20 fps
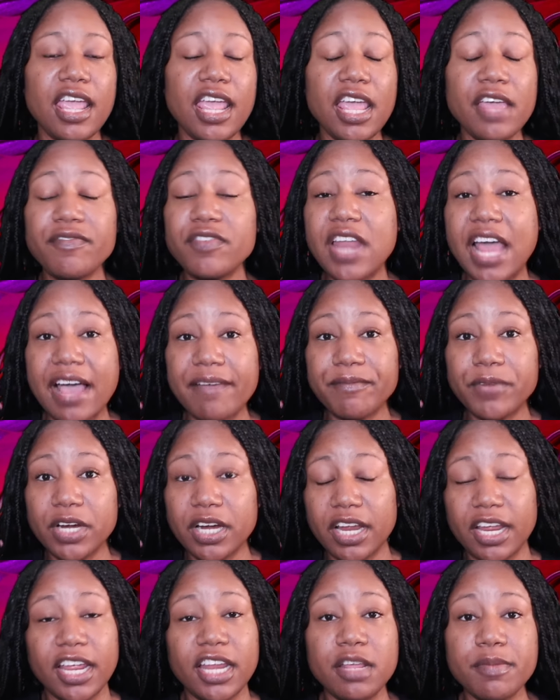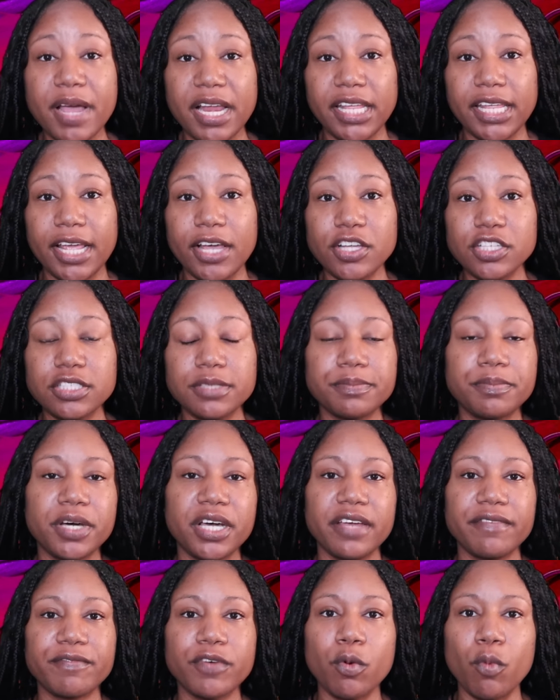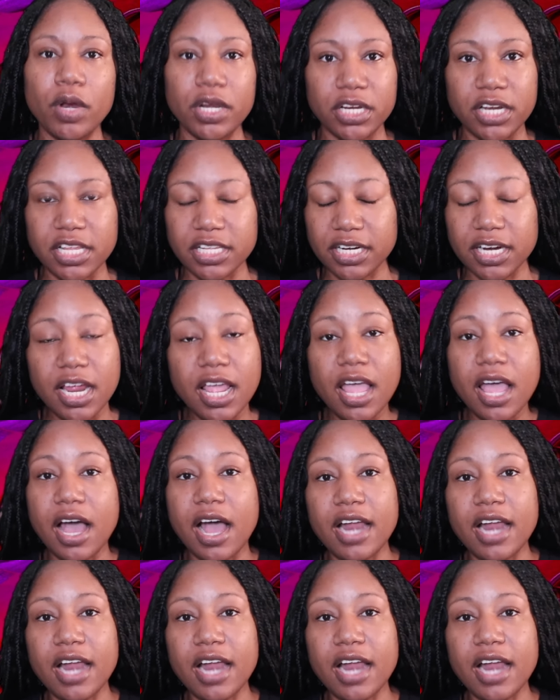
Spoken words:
if not for anybody else, but for one another.